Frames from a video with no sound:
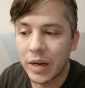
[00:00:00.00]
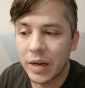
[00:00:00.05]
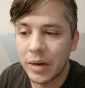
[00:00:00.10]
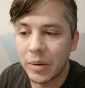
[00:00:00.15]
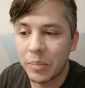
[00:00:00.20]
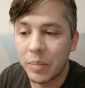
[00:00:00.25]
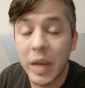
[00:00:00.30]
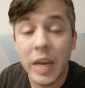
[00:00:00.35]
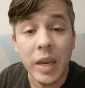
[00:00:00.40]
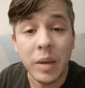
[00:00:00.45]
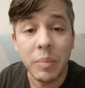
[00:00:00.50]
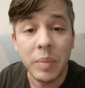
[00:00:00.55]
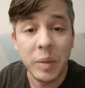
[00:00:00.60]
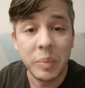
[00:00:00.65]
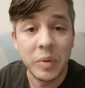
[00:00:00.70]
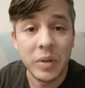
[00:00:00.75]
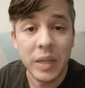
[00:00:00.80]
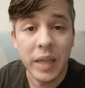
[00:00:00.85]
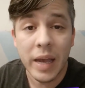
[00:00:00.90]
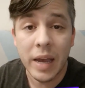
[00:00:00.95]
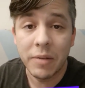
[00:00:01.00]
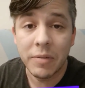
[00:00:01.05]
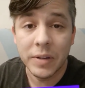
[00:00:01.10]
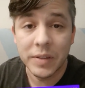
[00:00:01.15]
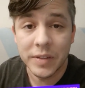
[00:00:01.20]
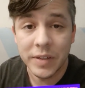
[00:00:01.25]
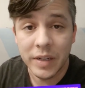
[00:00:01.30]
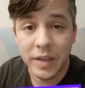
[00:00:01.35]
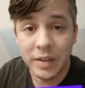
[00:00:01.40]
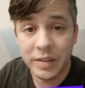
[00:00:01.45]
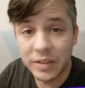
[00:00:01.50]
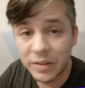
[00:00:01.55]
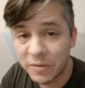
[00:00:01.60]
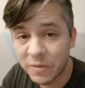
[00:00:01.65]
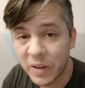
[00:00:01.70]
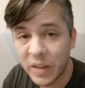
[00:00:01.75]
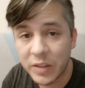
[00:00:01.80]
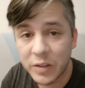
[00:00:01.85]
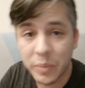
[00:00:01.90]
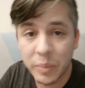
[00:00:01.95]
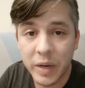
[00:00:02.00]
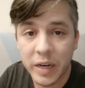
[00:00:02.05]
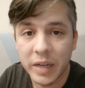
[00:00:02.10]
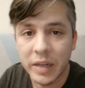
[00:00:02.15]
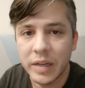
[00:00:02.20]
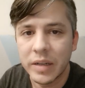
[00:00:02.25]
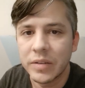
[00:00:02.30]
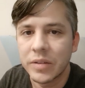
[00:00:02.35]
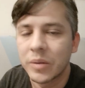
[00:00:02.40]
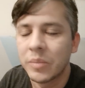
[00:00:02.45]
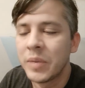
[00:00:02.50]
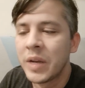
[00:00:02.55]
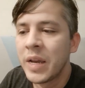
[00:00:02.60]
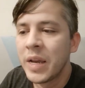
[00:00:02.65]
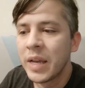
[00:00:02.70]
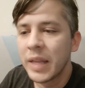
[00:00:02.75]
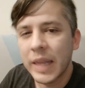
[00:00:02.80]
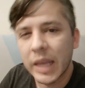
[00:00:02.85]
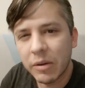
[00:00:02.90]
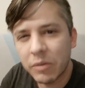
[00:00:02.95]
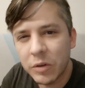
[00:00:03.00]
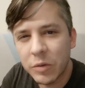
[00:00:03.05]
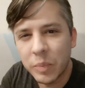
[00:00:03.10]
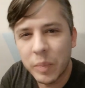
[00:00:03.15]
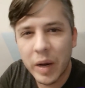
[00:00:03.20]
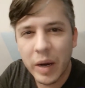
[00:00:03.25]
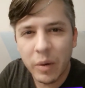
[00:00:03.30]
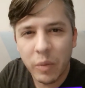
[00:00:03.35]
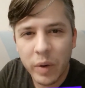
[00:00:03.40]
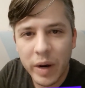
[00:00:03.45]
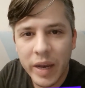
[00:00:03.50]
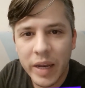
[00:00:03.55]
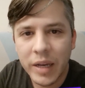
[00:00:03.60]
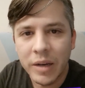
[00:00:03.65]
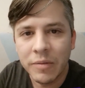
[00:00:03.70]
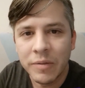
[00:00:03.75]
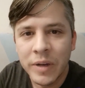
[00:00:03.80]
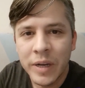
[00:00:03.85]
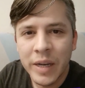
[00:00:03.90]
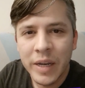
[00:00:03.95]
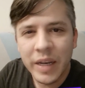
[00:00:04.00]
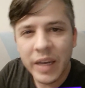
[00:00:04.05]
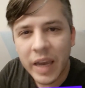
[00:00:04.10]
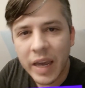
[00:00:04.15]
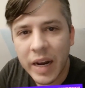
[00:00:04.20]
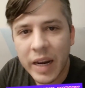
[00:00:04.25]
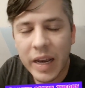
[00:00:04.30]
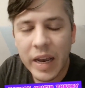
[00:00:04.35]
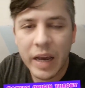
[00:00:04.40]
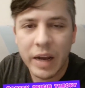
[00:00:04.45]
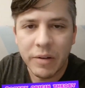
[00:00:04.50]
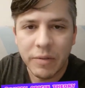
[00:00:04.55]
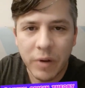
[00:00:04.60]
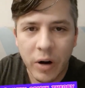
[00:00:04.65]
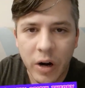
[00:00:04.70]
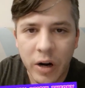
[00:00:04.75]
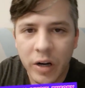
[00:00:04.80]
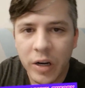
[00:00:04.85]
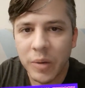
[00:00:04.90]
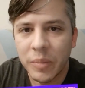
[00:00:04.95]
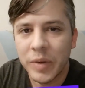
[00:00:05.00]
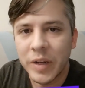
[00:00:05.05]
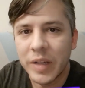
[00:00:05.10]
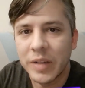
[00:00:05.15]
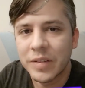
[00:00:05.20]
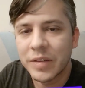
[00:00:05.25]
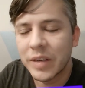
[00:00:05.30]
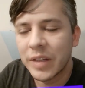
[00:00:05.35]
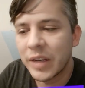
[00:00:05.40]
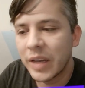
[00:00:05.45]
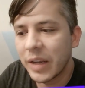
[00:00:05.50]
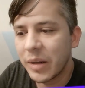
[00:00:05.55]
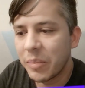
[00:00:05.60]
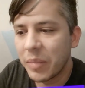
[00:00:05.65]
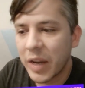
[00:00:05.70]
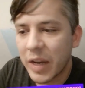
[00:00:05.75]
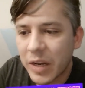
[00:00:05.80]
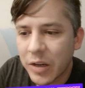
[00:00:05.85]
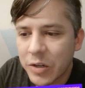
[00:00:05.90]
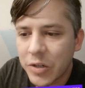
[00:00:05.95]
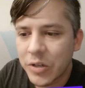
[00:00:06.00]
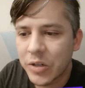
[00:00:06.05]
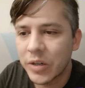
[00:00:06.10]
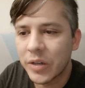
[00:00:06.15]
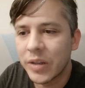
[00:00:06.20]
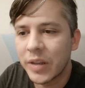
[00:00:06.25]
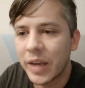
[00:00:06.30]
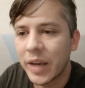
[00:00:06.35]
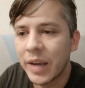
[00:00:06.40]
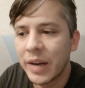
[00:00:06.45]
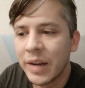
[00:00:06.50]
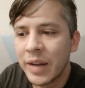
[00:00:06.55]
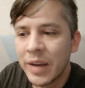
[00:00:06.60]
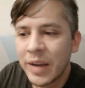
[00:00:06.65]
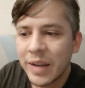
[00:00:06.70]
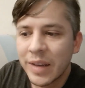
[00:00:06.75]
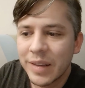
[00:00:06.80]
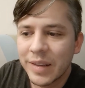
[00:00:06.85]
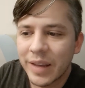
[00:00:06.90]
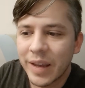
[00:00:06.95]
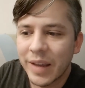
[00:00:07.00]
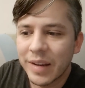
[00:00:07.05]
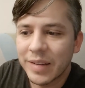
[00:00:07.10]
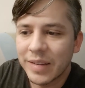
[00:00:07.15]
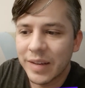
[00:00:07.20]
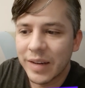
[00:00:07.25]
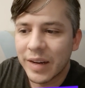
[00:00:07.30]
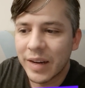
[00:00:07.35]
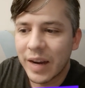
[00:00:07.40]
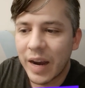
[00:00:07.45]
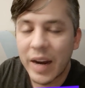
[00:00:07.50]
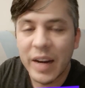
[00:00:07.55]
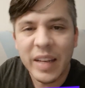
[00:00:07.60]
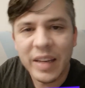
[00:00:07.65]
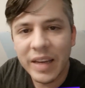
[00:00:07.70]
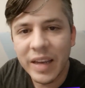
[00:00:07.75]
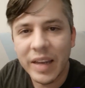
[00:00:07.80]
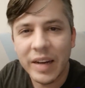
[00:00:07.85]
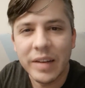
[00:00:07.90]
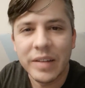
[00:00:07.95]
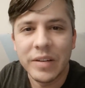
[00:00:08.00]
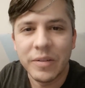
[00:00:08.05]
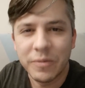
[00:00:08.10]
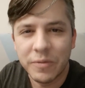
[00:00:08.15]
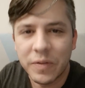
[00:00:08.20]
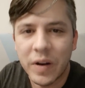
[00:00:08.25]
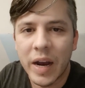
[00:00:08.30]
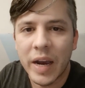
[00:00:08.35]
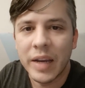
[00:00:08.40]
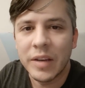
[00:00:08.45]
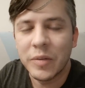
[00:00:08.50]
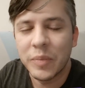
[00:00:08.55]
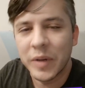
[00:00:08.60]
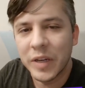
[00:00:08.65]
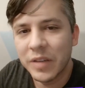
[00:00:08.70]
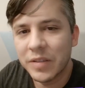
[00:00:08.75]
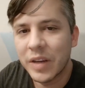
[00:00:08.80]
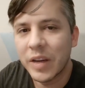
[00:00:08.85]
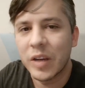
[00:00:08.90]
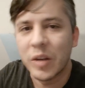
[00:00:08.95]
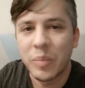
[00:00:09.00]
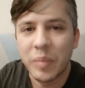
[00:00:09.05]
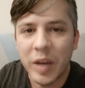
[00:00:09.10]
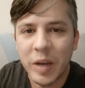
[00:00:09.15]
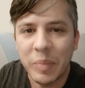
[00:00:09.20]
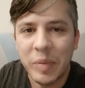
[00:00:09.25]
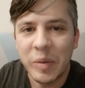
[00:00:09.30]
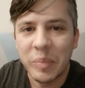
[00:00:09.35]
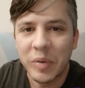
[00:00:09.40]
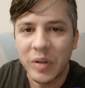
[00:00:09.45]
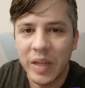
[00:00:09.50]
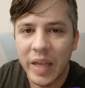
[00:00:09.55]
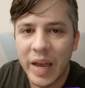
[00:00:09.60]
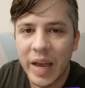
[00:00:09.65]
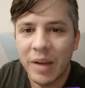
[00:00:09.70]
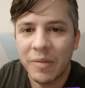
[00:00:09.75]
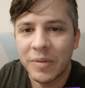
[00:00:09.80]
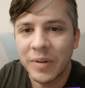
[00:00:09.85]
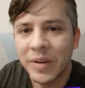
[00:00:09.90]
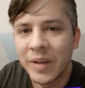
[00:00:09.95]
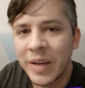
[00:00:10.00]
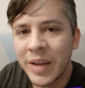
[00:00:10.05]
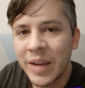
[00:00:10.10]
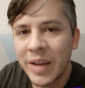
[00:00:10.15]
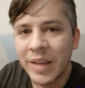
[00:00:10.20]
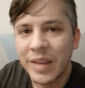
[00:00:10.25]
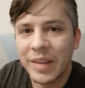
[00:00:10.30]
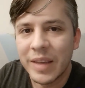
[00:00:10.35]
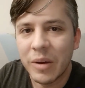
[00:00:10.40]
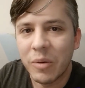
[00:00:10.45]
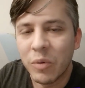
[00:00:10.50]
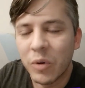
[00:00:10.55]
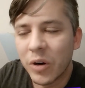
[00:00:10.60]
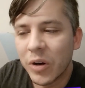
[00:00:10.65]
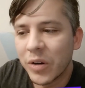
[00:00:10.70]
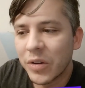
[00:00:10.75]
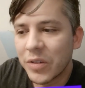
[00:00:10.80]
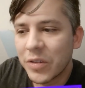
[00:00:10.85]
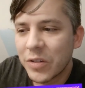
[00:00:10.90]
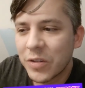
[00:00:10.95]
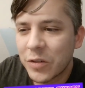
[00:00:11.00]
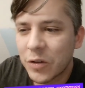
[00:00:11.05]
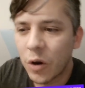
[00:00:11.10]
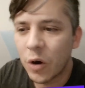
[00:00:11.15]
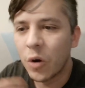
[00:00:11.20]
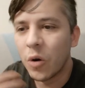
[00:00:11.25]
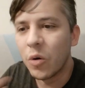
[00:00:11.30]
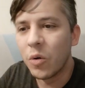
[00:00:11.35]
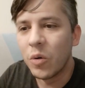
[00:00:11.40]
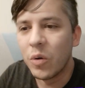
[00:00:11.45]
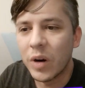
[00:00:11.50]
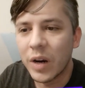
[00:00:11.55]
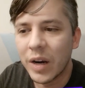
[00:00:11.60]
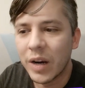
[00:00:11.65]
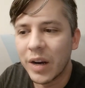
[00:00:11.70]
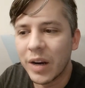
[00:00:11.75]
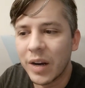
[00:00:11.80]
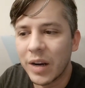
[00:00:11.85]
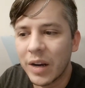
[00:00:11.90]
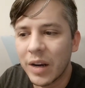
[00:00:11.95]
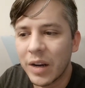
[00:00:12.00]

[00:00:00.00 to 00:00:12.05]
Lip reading: making people laugh as a defense mechanism. That was my way of getting out of arguments and making sure that I didn't get into fights because I could make people laugh and they weren't so